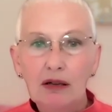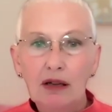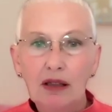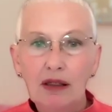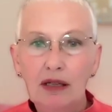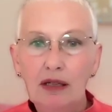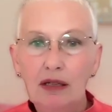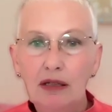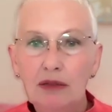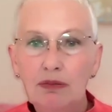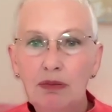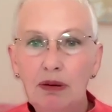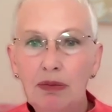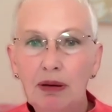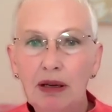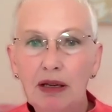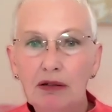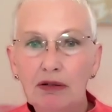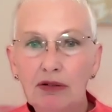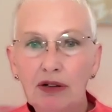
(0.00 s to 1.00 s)
I think it's Pippa
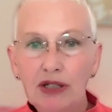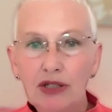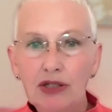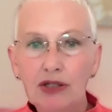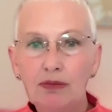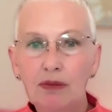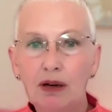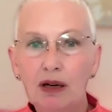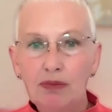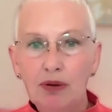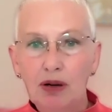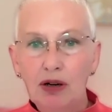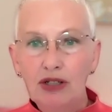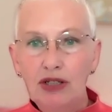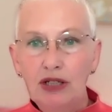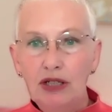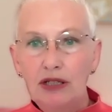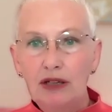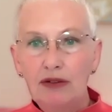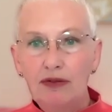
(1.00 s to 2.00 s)
Elridge. My
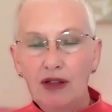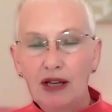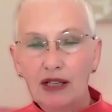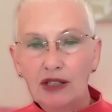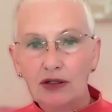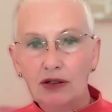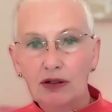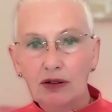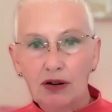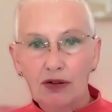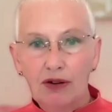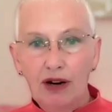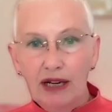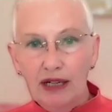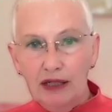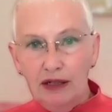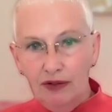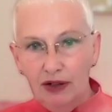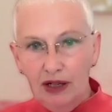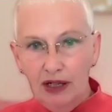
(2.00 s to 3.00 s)
apologies if that's not
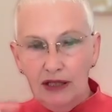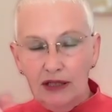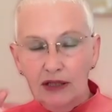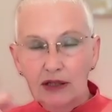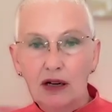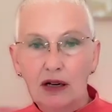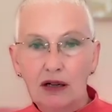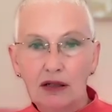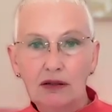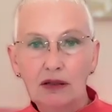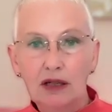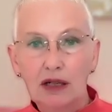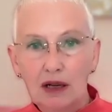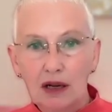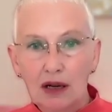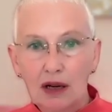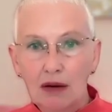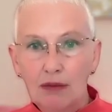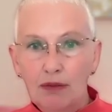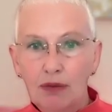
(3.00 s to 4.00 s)
correct. If it isn't, I'll
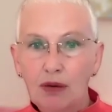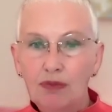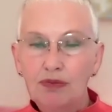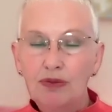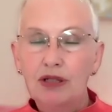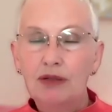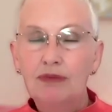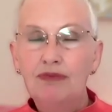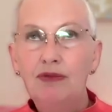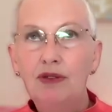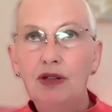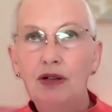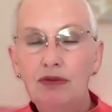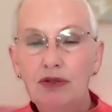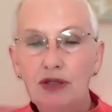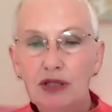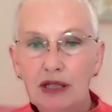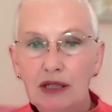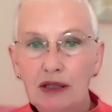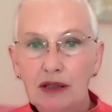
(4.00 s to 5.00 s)
pop some
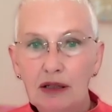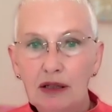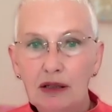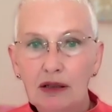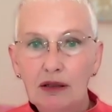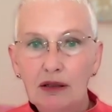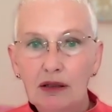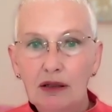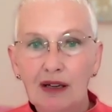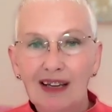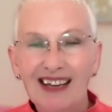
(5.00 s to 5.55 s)
notes in uh,